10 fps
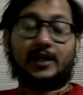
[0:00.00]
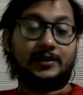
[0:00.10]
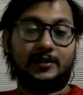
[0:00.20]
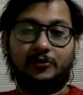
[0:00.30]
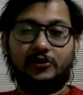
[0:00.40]

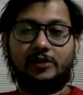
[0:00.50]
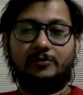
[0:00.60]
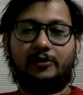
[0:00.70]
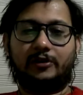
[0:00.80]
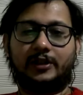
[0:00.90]
That's the most
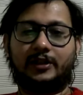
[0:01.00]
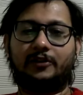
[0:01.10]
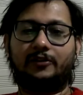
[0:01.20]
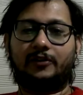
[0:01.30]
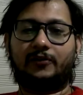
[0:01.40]
important.
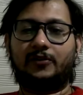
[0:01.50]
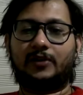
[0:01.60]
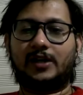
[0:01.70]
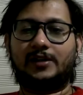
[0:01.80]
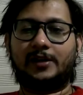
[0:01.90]
If
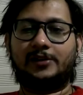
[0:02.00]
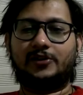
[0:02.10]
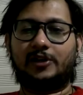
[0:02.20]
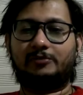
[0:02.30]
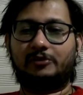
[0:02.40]
you can't
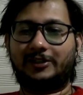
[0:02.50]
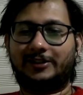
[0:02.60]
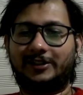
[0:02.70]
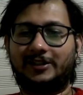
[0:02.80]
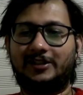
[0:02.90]
enjoy
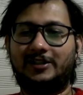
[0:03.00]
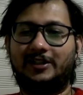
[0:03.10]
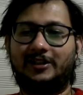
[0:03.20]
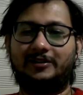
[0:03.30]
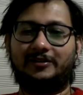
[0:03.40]
poetry,
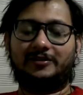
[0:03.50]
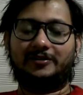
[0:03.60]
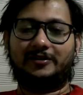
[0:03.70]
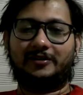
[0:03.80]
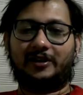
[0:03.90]

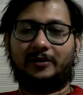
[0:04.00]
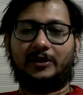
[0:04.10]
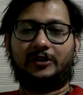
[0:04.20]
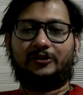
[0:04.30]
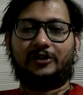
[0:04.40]

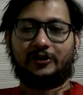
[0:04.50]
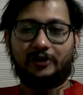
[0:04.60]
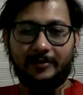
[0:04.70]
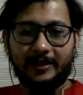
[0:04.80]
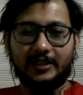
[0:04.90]
it
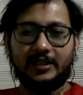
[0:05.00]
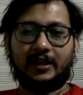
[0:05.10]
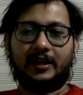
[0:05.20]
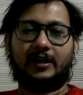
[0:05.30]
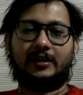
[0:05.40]
will be
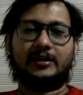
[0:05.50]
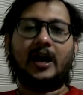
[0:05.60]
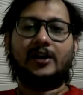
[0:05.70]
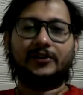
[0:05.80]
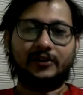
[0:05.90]
a
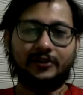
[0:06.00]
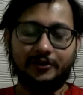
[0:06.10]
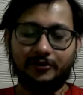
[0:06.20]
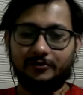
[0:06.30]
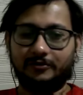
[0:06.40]
task
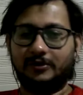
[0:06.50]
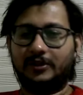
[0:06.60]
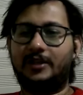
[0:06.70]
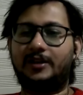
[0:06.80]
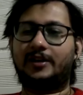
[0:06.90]
to
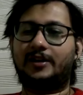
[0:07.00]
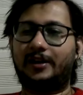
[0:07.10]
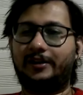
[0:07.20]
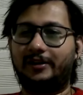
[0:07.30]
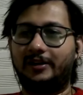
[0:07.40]
learn
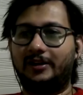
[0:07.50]
it.